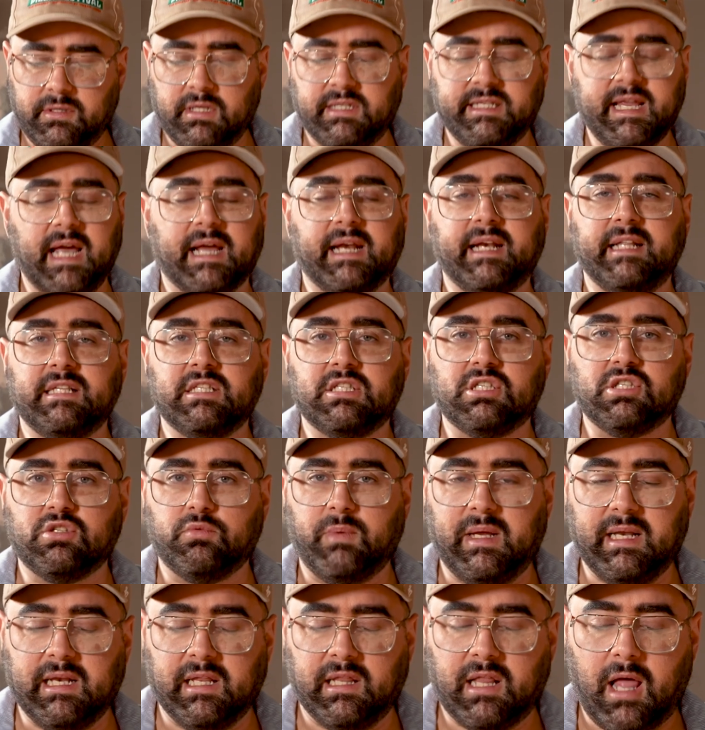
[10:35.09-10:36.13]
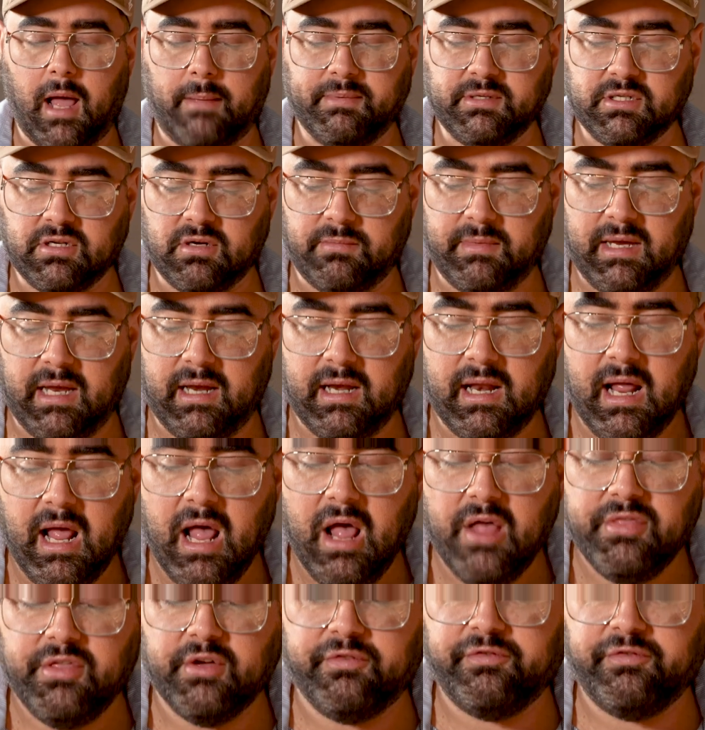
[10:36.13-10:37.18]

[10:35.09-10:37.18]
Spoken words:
the decadent, sweet lobster meat, the